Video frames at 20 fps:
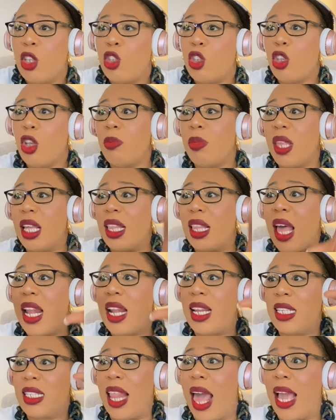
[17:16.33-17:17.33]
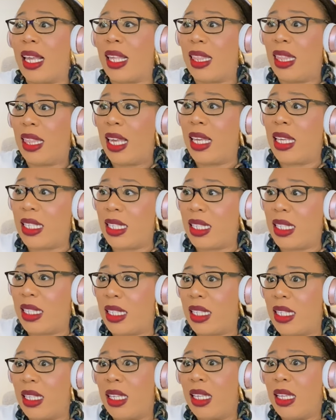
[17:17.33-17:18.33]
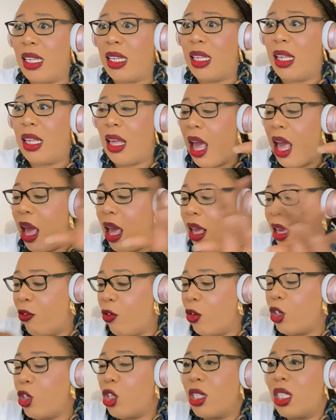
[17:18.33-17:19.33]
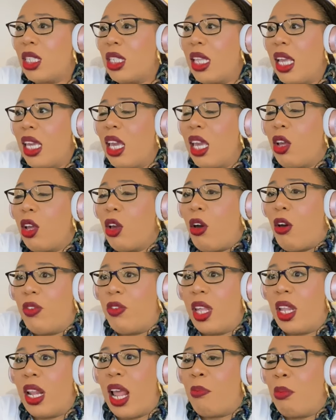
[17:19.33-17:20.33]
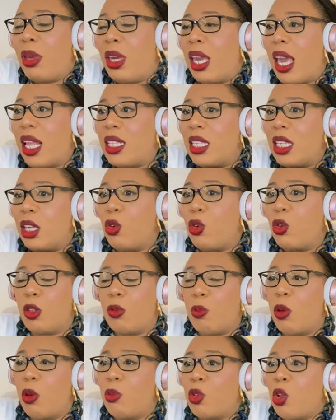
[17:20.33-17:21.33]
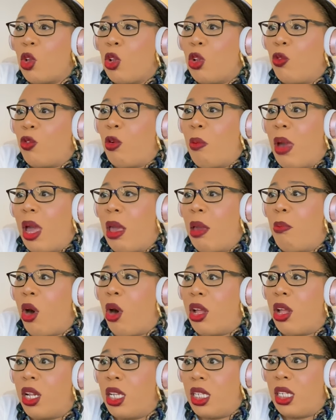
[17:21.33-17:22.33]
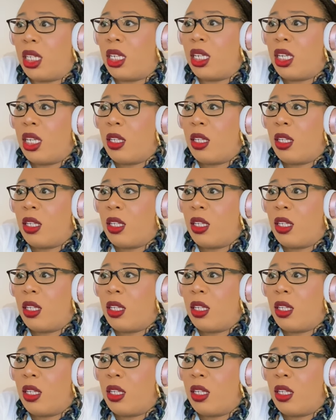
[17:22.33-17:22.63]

Something that is like this. Even just thinking of it, I'm getting goosebumps all over my body.